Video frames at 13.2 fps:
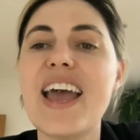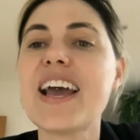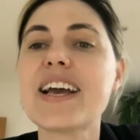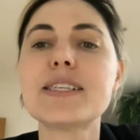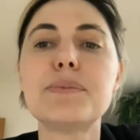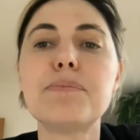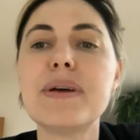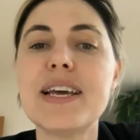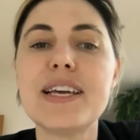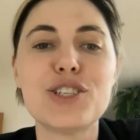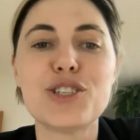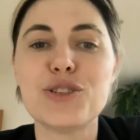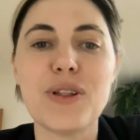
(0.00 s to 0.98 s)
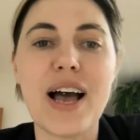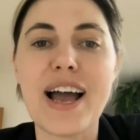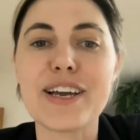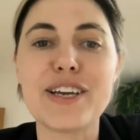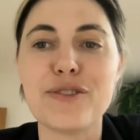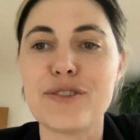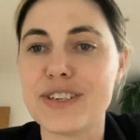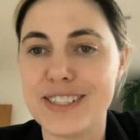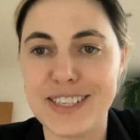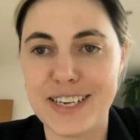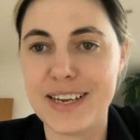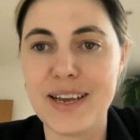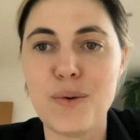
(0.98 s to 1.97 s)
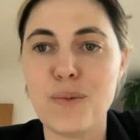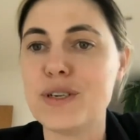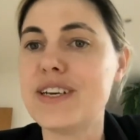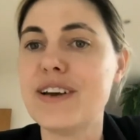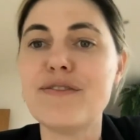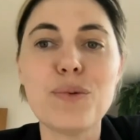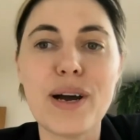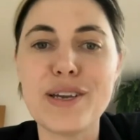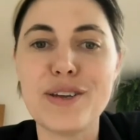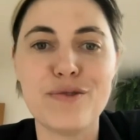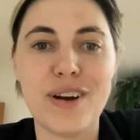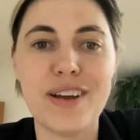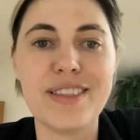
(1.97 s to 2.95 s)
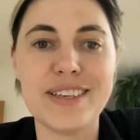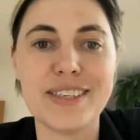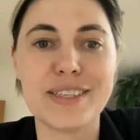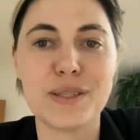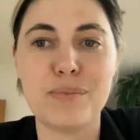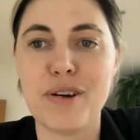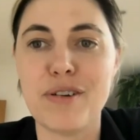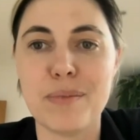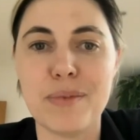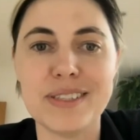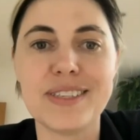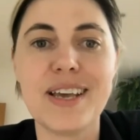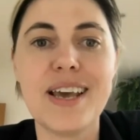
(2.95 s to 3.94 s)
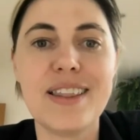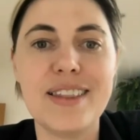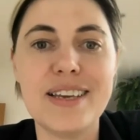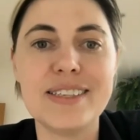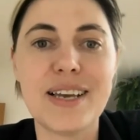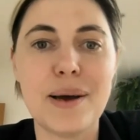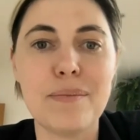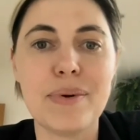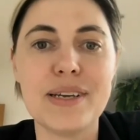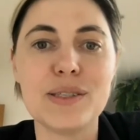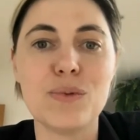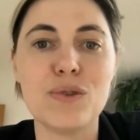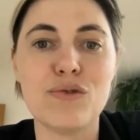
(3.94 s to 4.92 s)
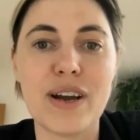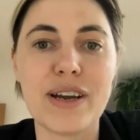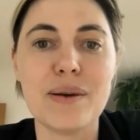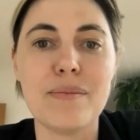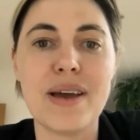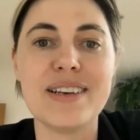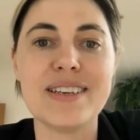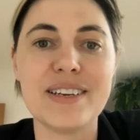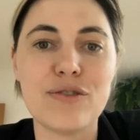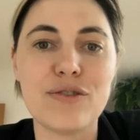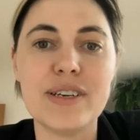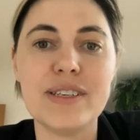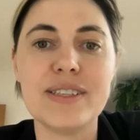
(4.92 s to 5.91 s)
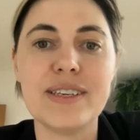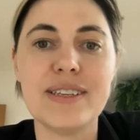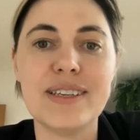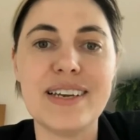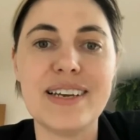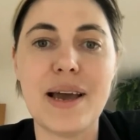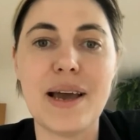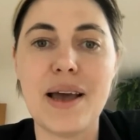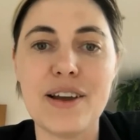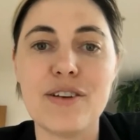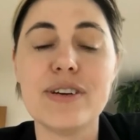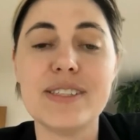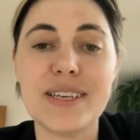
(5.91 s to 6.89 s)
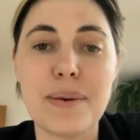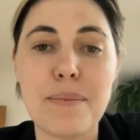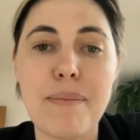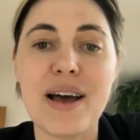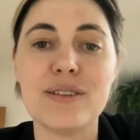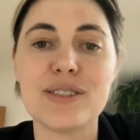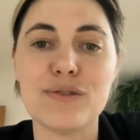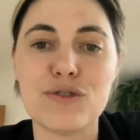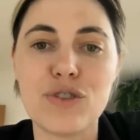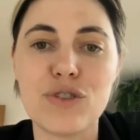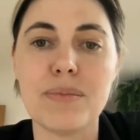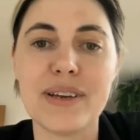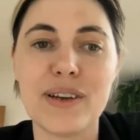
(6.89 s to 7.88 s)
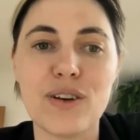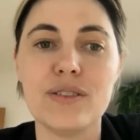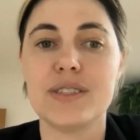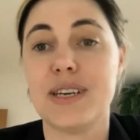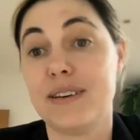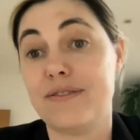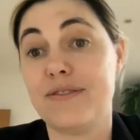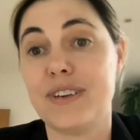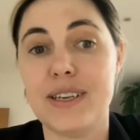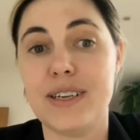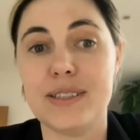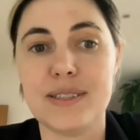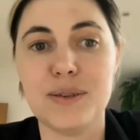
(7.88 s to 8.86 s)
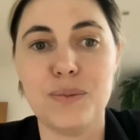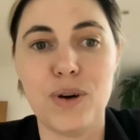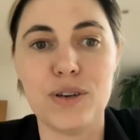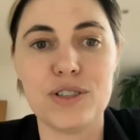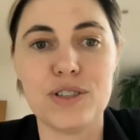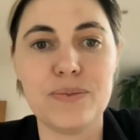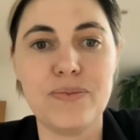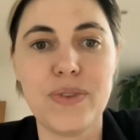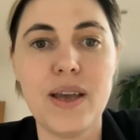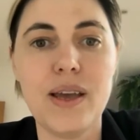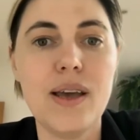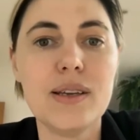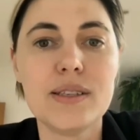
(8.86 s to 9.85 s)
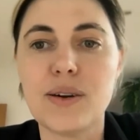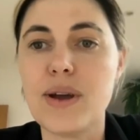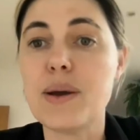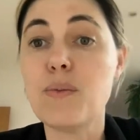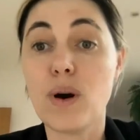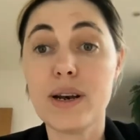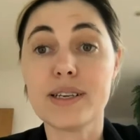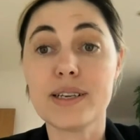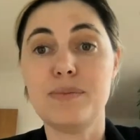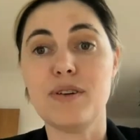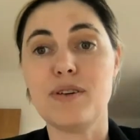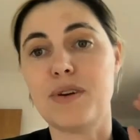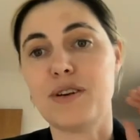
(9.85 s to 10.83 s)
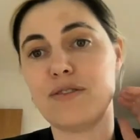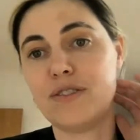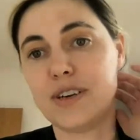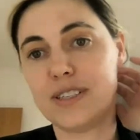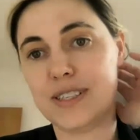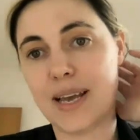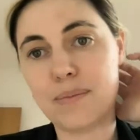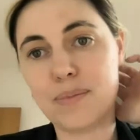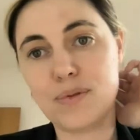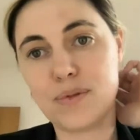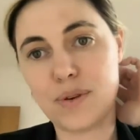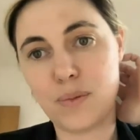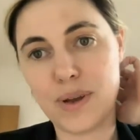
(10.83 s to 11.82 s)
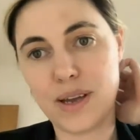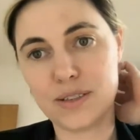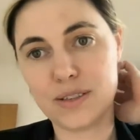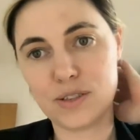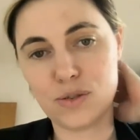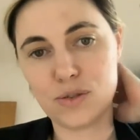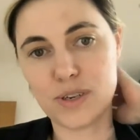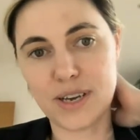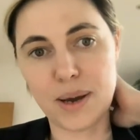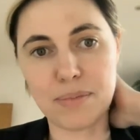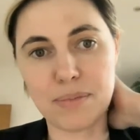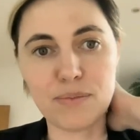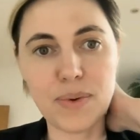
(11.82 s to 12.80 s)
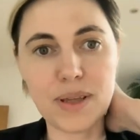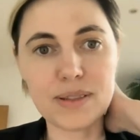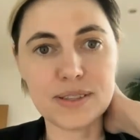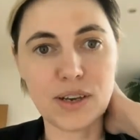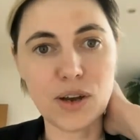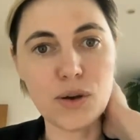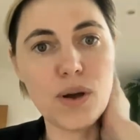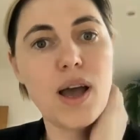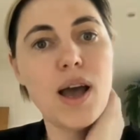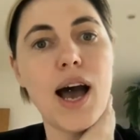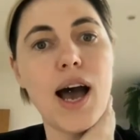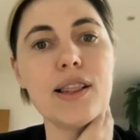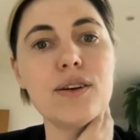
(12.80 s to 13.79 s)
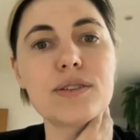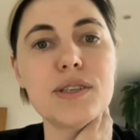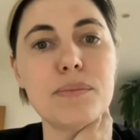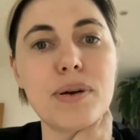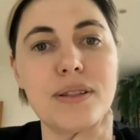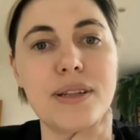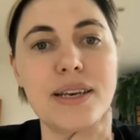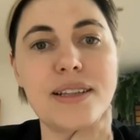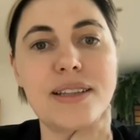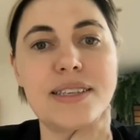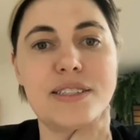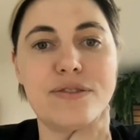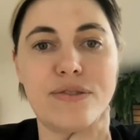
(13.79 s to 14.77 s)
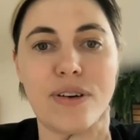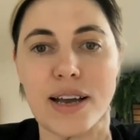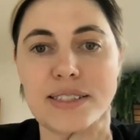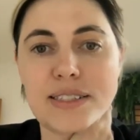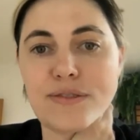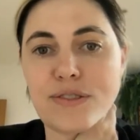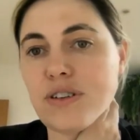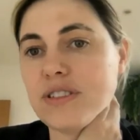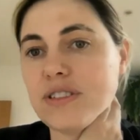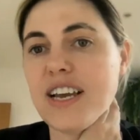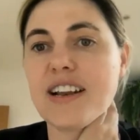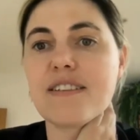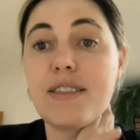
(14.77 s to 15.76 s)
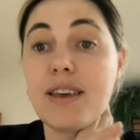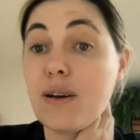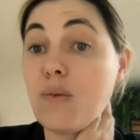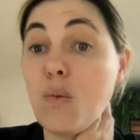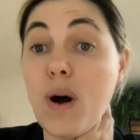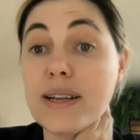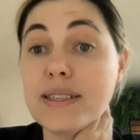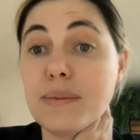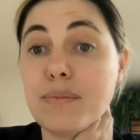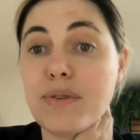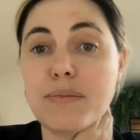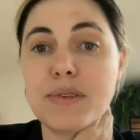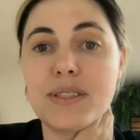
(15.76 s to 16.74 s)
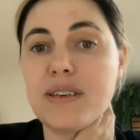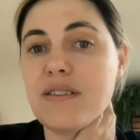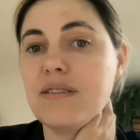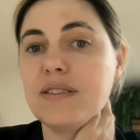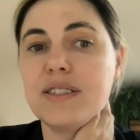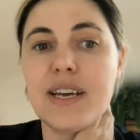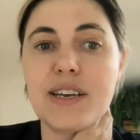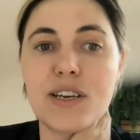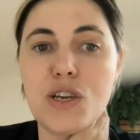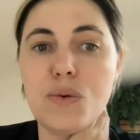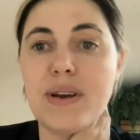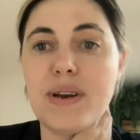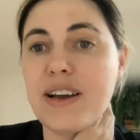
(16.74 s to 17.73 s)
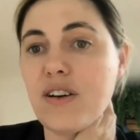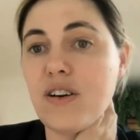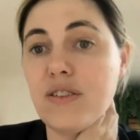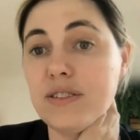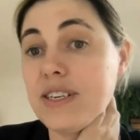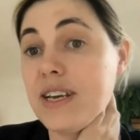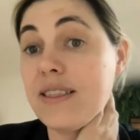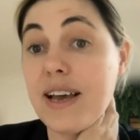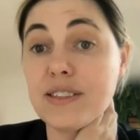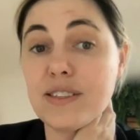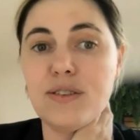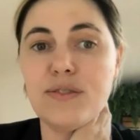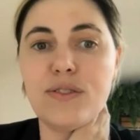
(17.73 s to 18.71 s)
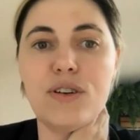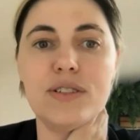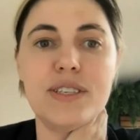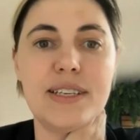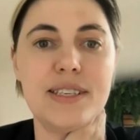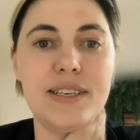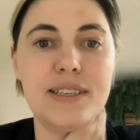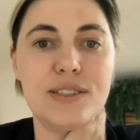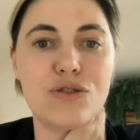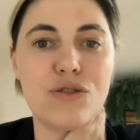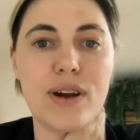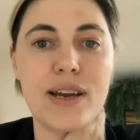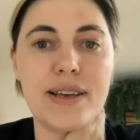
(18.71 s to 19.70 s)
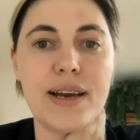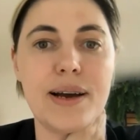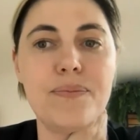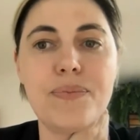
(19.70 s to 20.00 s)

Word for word: exponential accuracy, whichever way you run these experiments, these companies will recommend increasingly increasing amounts of troubling content for kids to watch. So in one experiment, for example, that we undertook a couple of months ago, I looked at politically divisive content, think white supremacy content, QAnon content, that sort of content in Australia.